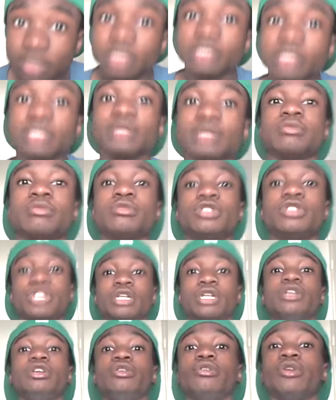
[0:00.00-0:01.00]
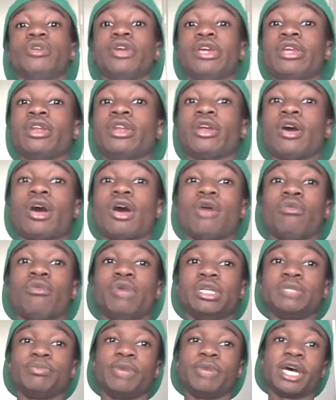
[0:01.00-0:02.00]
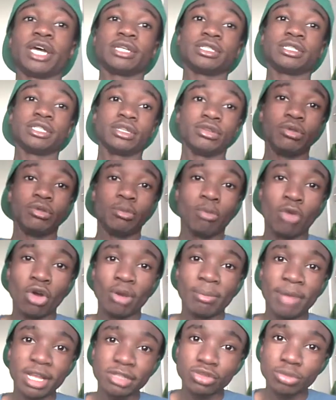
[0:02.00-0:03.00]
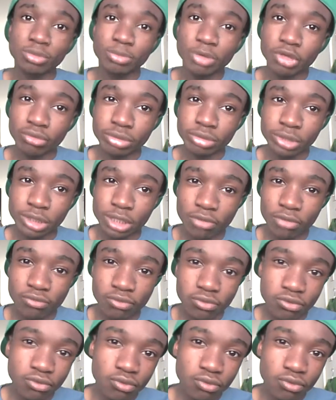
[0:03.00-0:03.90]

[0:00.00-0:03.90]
It's Chuckie Green, always back telling you more about superhero stuff.